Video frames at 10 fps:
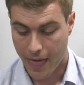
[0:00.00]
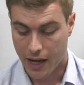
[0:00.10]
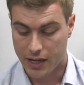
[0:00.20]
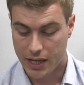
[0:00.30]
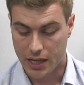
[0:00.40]

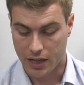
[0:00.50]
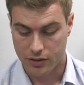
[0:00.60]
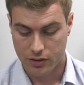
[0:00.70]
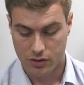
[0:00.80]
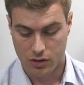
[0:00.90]
and he
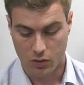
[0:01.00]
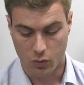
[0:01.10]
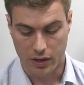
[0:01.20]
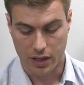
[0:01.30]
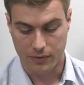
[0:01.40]
asks,
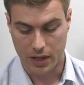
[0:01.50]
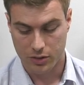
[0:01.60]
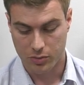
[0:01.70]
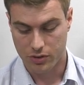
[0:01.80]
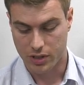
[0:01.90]
with
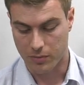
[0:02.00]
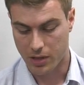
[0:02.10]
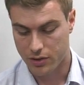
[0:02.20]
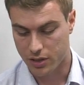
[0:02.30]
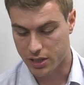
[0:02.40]
advancements in
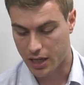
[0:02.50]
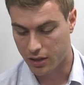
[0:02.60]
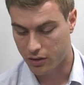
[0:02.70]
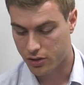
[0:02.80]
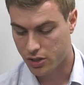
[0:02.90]
battery
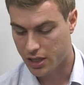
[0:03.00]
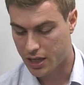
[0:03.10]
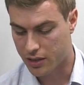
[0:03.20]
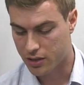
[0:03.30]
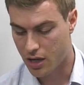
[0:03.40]
technology
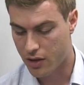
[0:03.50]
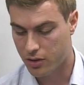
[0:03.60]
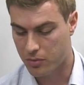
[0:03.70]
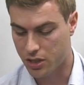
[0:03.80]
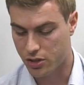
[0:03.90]
and other
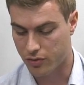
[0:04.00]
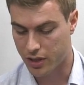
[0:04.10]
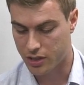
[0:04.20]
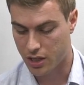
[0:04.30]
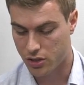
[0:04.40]

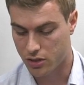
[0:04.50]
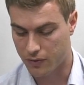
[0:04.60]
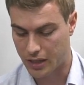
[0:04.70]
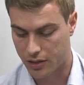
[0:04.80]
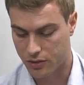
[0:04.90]
miniaturization of
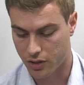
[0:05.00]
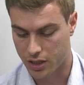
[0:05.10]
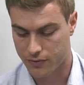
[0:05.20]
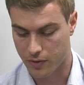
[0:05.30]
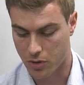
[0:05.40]

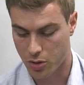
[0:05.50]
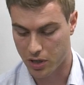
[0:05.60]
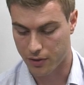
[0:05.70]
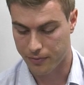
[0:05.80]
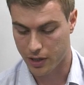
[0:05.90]
electronics for
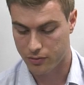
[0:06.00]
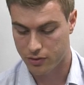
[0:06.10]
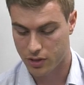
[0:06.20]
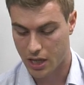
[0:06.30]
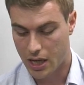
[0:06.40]
mobile phones,